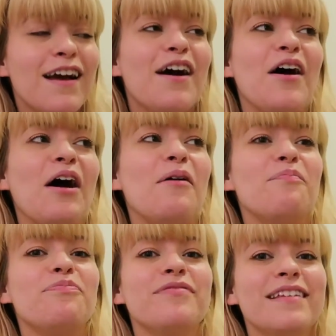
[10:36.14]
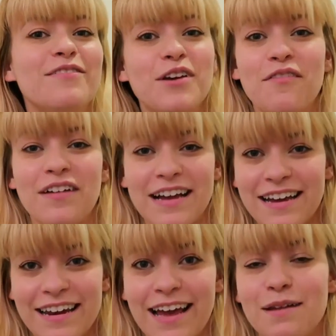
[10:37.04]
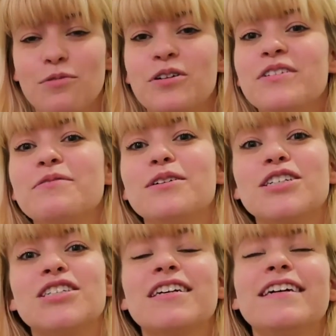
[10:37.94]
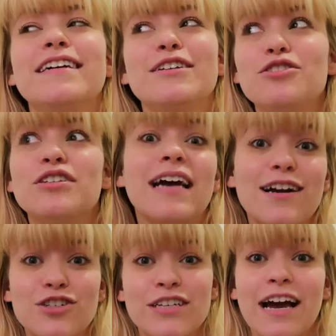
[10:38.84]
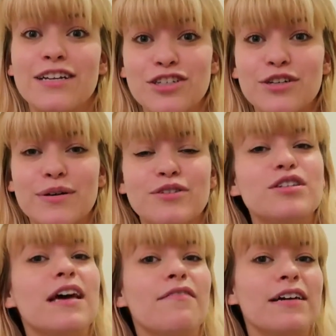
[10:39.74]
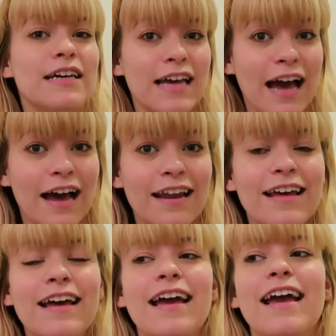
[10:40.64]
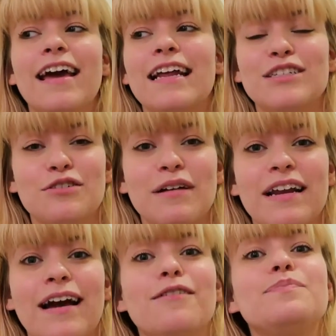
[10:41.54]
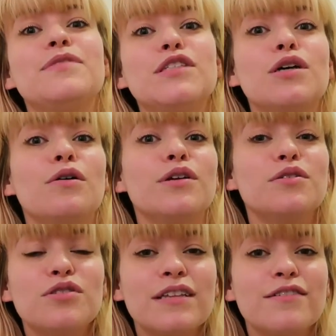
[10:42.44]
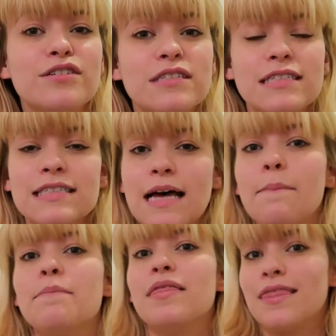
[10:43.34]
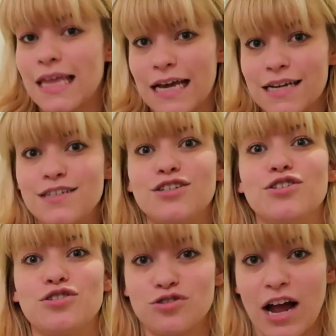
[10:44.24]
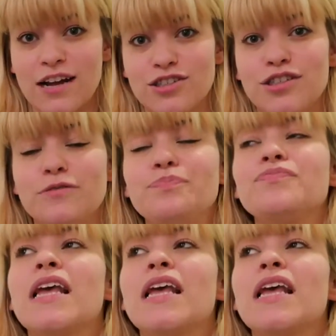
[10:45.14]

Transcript: If you have like an animal, which usually actually I do. I usually have like a cat, and I don't right now. So usually there's something to distract you.